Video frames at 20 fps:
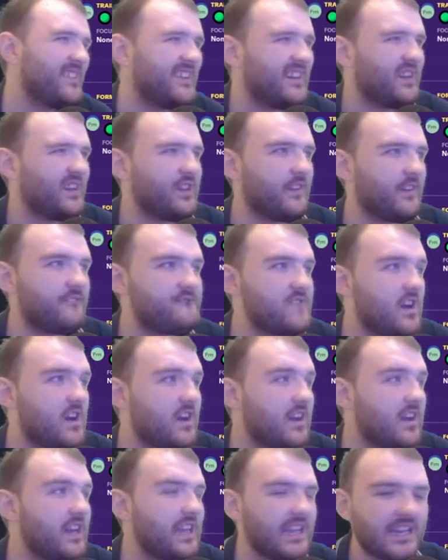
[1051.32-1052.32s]
You're
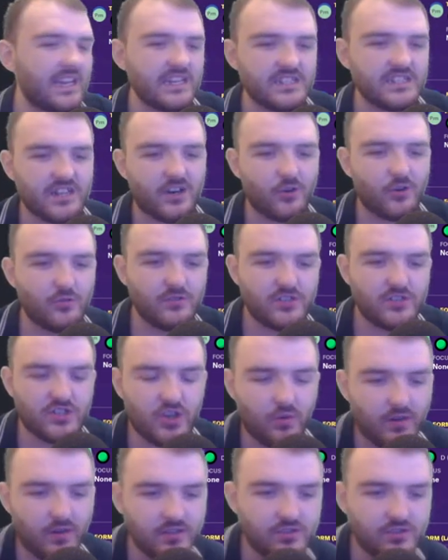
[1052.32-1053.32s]
30 years old,
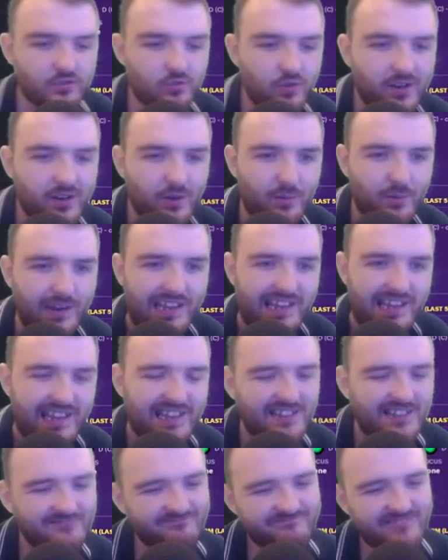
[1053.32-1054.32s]
£200 a
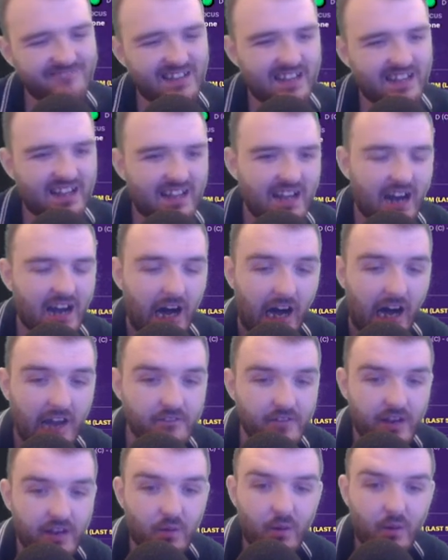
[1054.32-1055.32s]
week. I
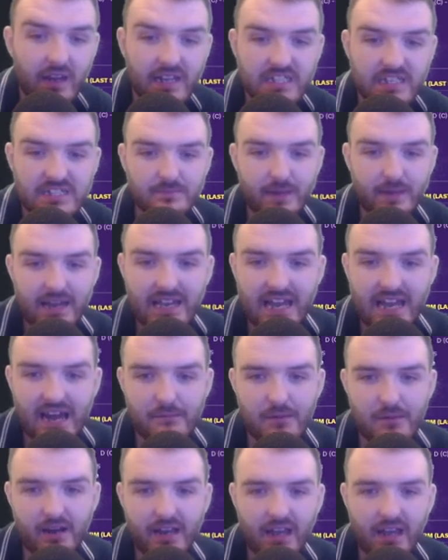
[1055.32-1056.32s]
think we can spend that
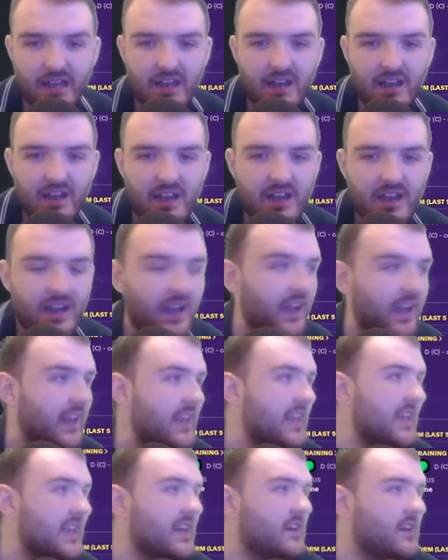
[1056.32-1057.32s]
money a
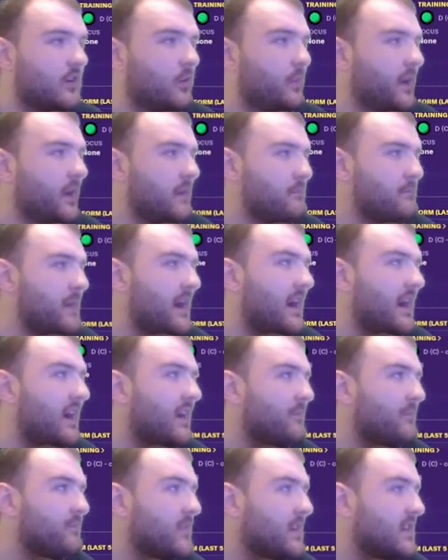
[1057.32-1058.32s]
little bit better.
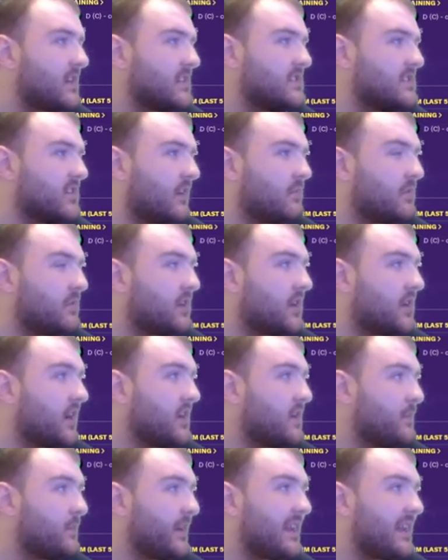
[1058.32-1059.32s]
So I'm going
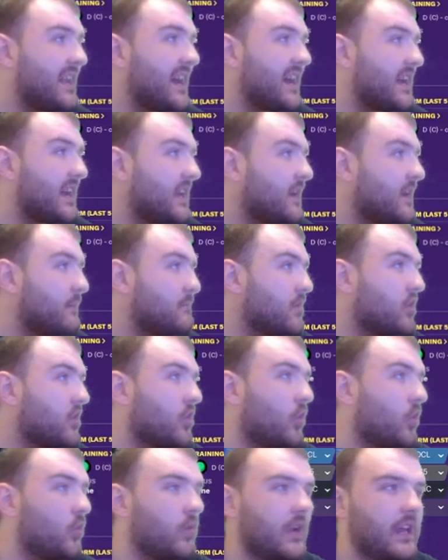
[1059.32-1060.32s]
to be letting
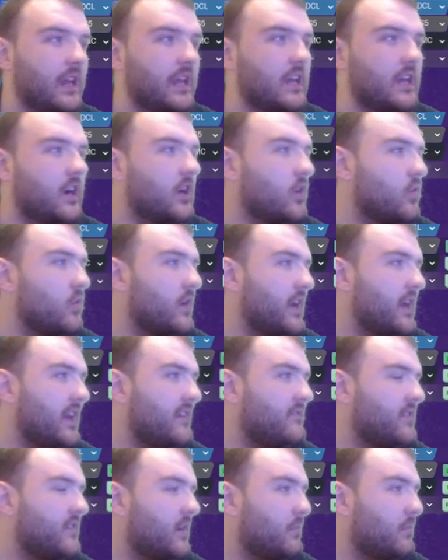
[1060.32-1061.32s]
McAuley go,
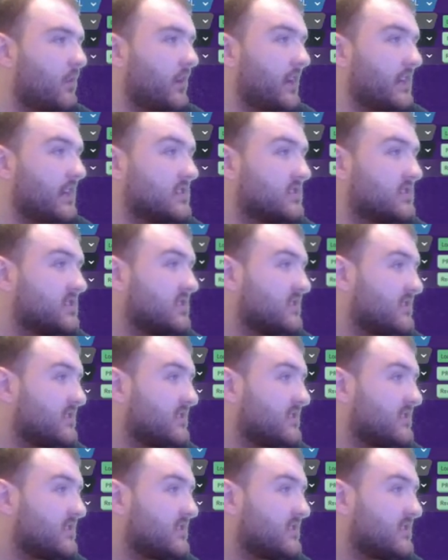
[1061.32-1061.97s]
if I'm honest.